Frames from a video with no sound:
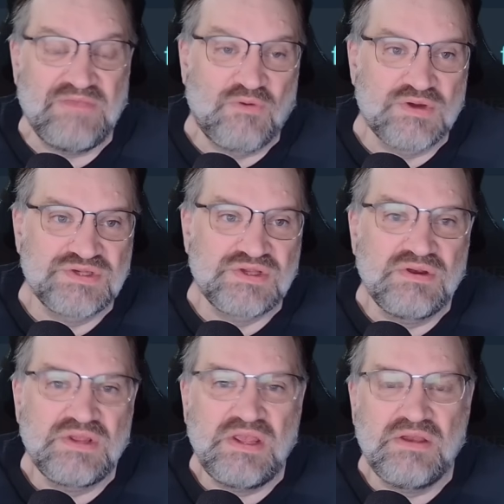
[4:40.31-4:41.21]
4
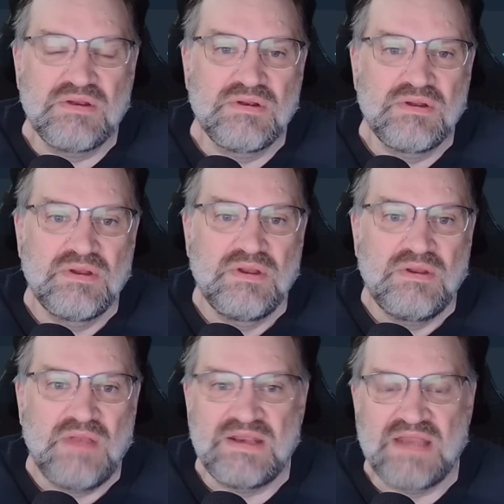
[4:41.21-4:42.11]
star gear
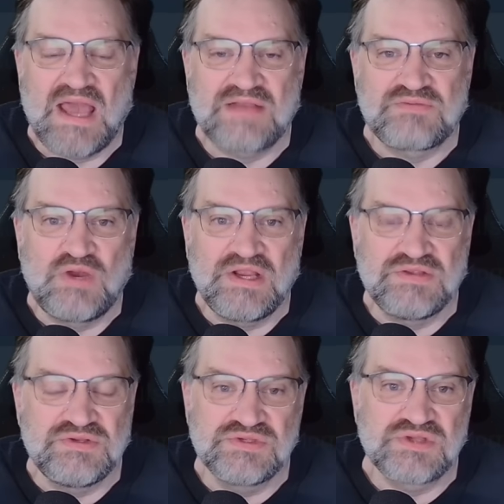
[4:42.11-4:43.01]
and not 1
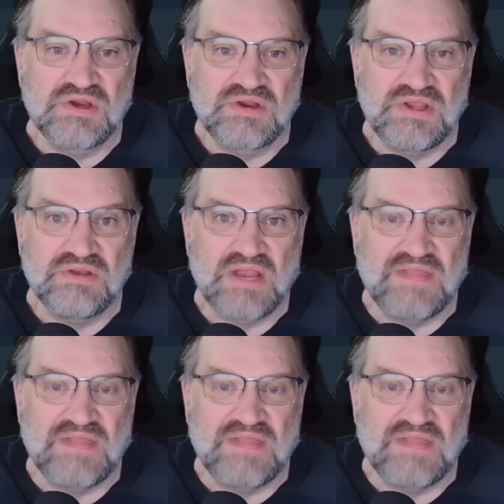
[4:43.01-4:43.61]
and 2 star gear.